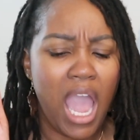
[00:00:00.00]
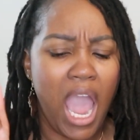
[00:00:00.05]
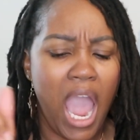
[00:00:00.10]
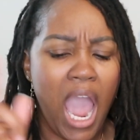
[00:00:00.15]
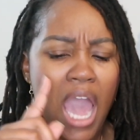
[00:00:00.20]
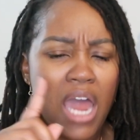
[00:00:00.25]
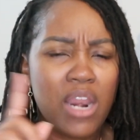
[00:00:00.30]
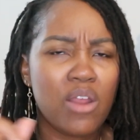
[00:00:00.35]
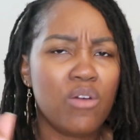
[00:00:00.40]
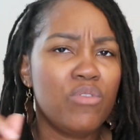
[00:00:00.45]

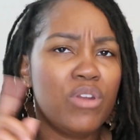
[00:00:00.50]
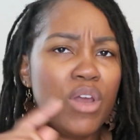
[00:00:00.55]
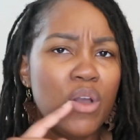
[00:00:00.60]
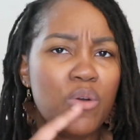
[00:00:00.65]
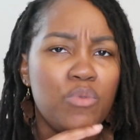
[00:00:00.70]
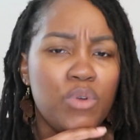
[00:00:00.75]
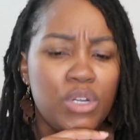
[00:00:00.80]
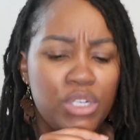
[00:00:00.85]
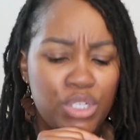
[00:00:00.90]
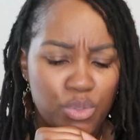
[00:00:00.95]
I don't know
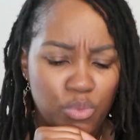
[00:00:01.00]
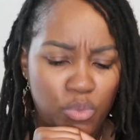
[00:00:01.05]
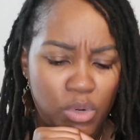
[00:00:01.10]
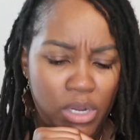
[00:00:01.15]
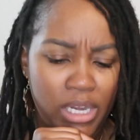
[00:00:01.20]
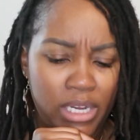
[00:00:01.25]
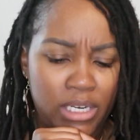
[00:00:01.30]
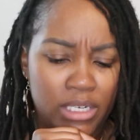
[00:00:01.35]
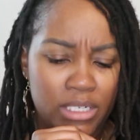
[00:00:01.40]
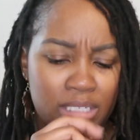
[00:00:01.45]
which
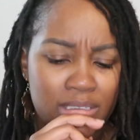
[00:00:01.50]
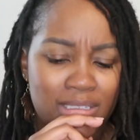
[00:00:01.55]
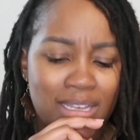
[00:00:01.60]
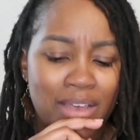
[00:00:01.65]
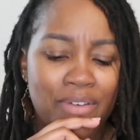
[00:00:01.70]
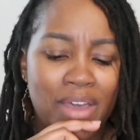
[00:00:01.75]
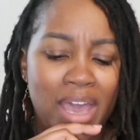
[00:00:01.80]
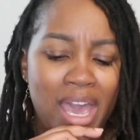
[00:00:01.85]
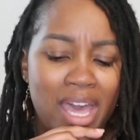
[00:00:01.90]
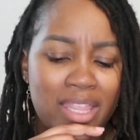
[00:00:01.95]
one, because
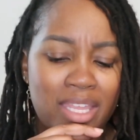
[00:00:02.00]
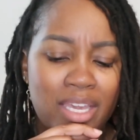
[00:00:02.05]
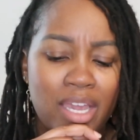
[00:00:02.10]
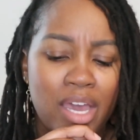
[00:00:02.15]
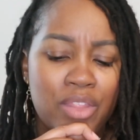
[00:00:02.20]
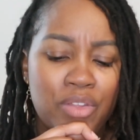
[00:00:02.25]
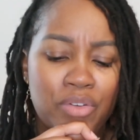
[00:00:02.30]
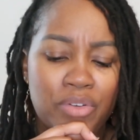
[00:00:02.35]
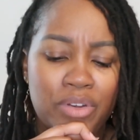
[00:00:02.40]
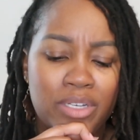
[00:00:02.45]
I've had the
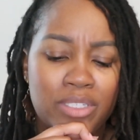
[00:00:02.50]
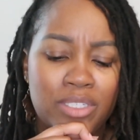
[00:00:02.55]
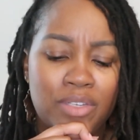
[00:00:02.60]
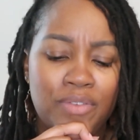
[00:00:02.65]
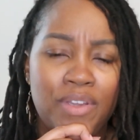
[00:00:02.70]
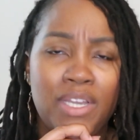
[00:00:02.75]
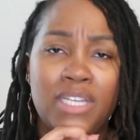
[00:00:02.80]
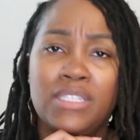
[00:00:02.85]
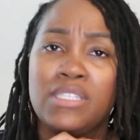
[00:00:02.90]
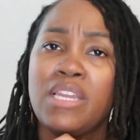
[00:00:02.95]
other notes
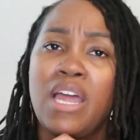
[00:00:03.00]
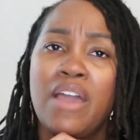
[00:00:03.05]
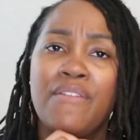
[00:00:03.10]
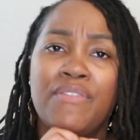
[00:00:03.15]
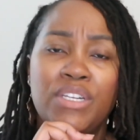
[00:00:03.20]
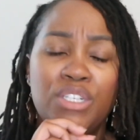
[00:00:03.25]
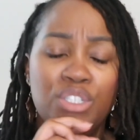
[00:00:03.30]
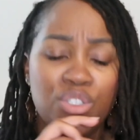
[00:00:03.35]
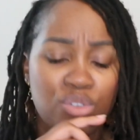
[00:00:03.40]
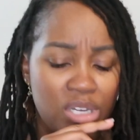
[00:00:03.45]
of his and I've
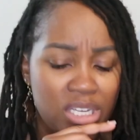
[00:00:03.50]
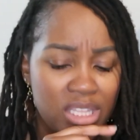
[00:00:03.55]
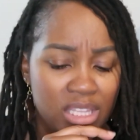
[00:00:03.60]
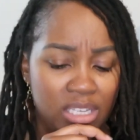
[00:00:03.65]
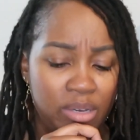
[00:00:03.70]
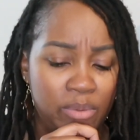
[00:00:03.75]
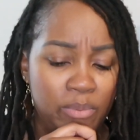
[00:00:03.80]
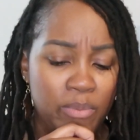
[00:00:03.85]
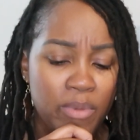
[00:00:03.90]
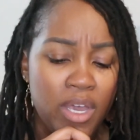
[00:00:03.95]
enjoyed
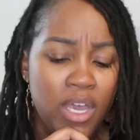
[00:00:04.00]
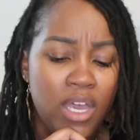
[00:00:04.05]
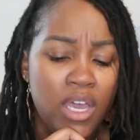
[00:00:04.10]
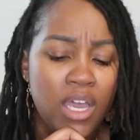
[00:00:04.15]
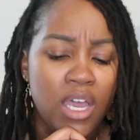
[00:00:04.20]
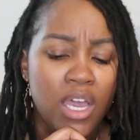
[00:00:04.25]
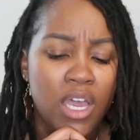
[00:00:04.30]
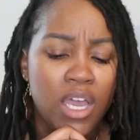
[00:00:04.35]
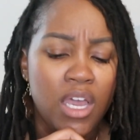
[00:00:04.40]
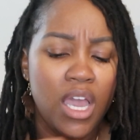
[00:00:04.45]
them.
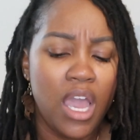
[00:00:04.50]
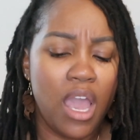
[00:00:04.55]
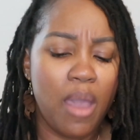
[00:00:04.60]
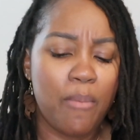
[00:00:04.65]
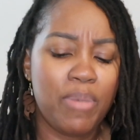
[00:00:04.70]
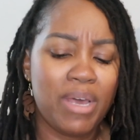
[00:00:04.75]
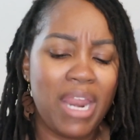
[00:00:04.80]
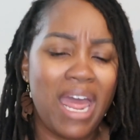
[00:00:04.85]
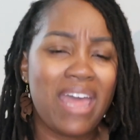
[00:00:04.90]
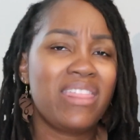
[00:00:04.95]

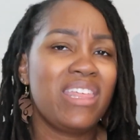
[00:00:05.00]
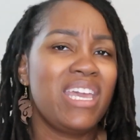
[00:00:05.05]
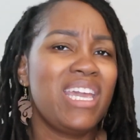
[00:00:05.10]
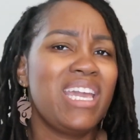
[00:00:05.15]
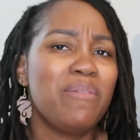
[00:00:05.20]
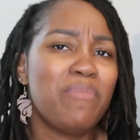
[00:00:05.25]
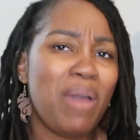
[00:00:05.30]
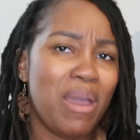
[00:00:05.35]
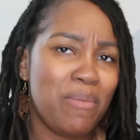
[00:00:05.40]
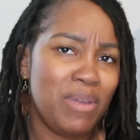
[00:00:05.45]
But I think
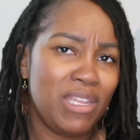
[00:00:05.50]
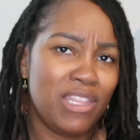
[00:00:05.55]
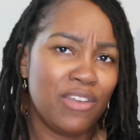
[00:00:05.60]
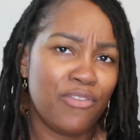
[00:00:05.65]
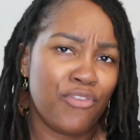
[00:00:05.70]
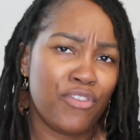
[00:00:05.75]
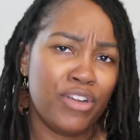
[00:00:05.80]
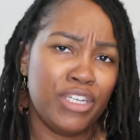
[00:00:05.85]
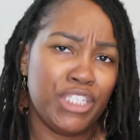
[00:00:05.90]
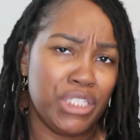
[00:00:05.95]
it might be the
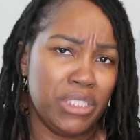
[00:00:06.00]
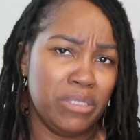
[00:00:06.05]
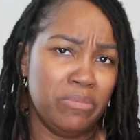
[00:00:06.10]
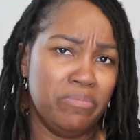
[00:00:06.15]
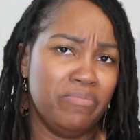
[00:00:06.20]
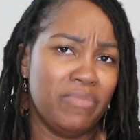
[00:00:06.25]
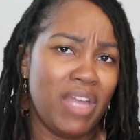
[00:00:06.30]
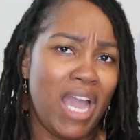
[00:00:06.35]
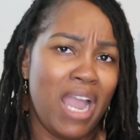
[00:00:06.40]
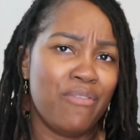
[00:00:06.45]
freesia.
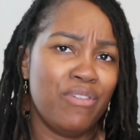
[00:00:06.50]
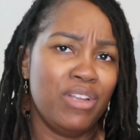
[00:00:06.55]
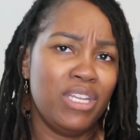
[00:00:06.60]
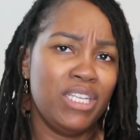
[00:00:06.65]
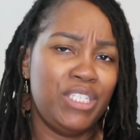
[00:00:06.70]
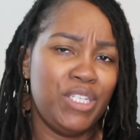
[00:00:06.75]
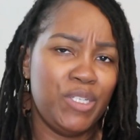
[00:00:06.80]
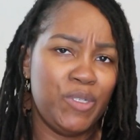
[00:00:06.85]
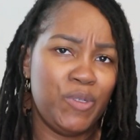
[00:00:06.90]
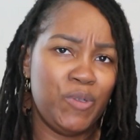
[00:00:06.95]
I
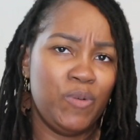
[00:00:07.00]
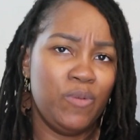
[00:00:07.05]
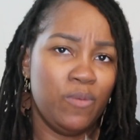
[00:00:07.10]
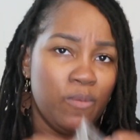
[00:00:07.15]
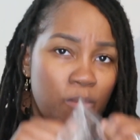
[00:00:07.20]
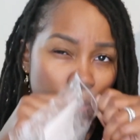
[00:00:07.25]
really do.